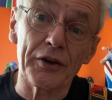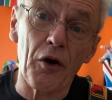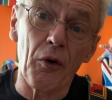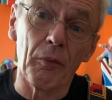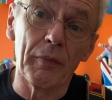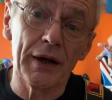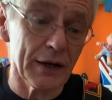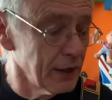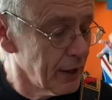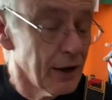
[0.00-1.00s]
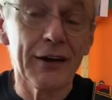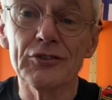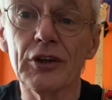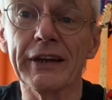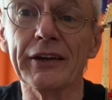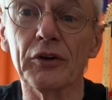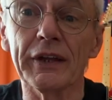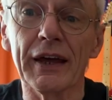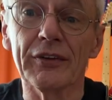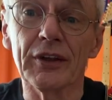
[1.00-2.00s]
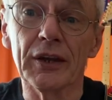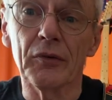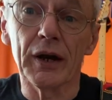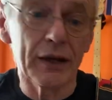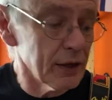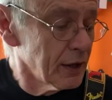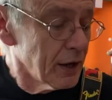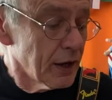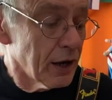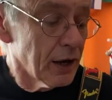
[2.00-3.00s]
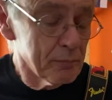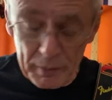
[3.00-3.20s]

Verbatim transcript: at home. Uh, certainly not yet anyway. Uh,